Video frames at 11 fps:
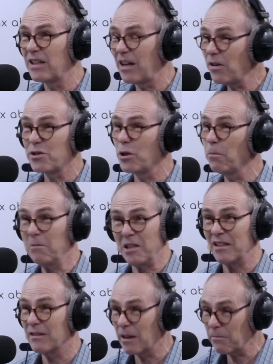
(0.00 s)
they're duped
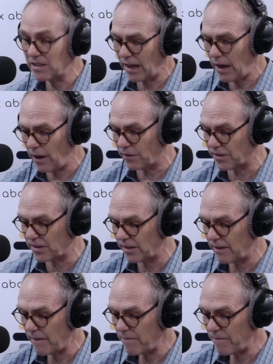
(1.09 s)
themselves.